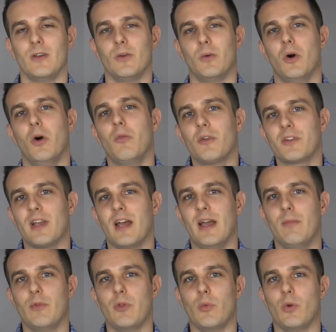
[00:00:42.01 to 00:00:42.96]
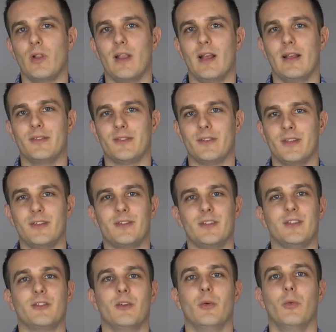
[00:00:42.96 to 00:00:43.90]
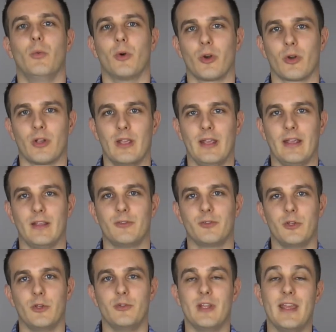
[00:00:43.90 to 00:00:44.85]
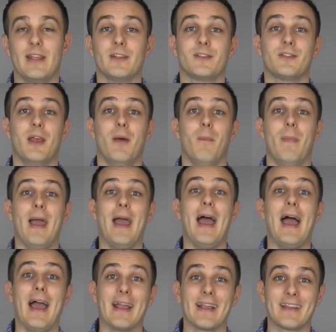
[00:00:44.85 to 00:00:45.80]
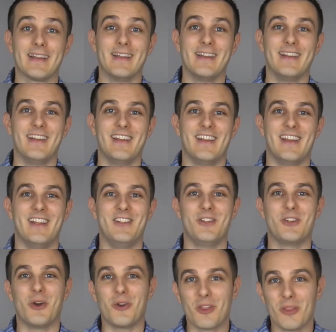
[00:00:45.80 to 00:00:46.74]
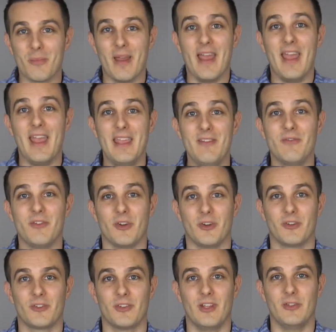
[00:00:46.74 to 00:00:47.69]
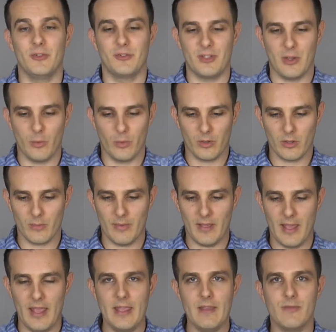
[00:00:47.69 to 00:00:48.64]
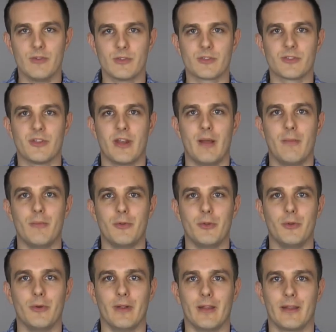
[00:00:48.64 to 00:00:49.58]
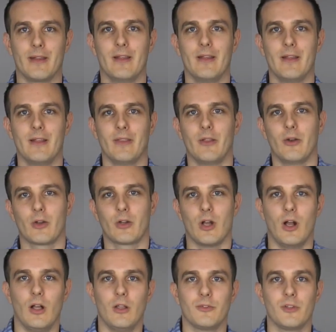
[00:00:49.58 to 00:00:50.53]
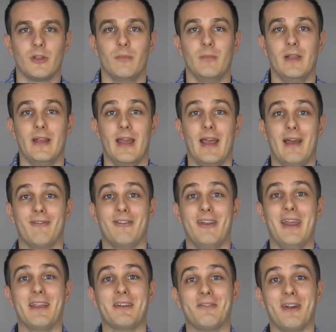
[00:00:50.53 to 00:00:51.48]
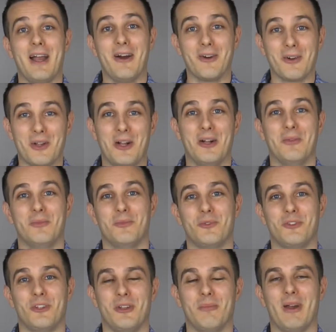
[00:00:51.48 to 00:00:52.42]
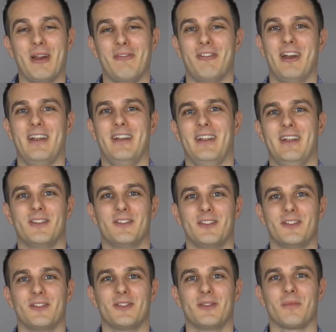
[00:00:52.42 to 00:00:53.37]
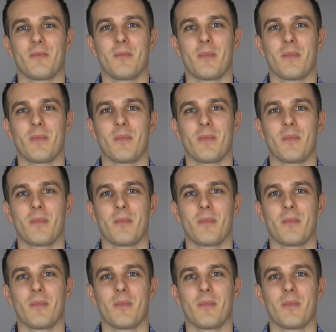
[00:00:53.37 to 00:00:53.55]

Well, over time you realize that this isn't working, and so you take a step back and you go to the behaviors and you say, what are the behaviors that I'm doing that are causing me to have negative outcomes in my finances?